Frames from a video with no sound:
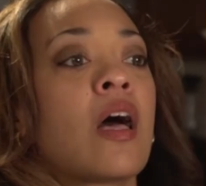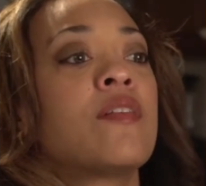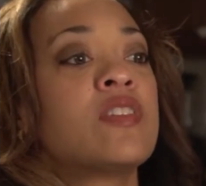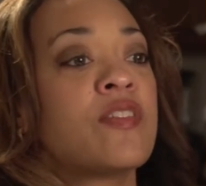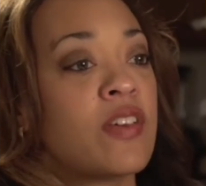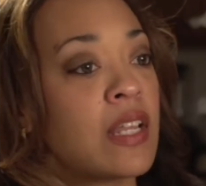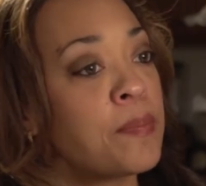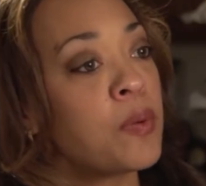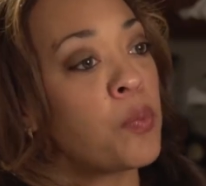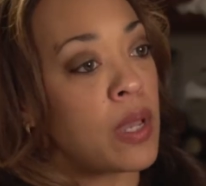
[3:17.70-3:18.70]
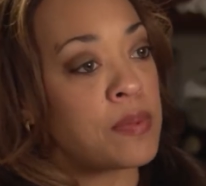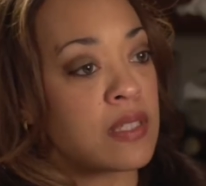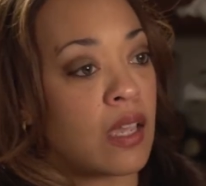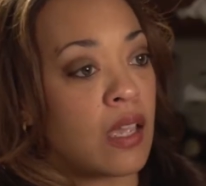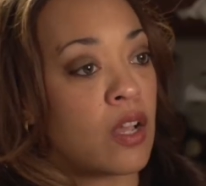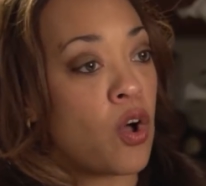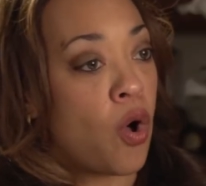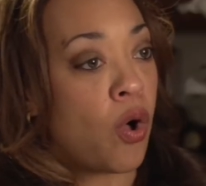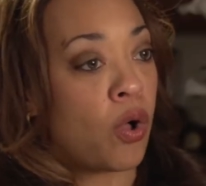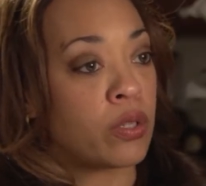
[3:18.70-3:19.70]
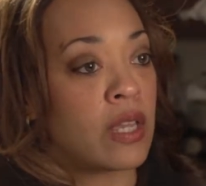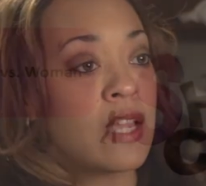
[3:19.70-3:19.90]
I've developed a website called